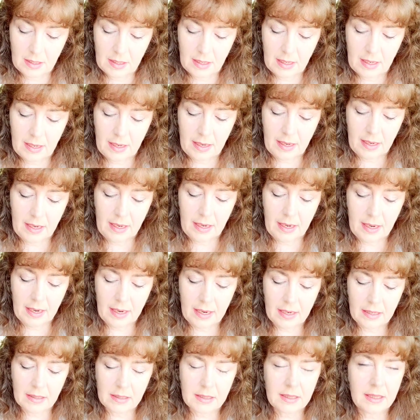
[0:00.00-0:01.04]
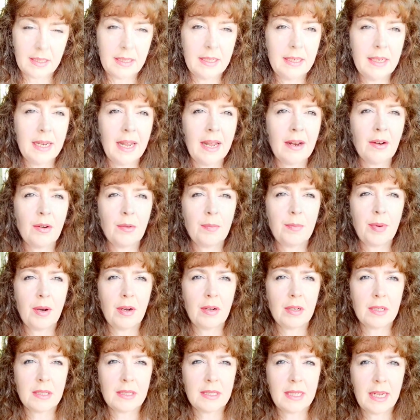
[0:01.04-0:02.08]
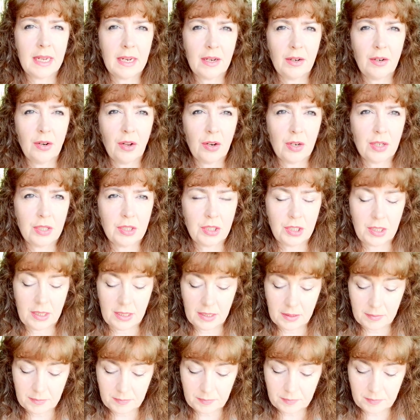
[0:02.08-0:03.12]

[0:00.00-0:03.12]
And I heard nanobot technology.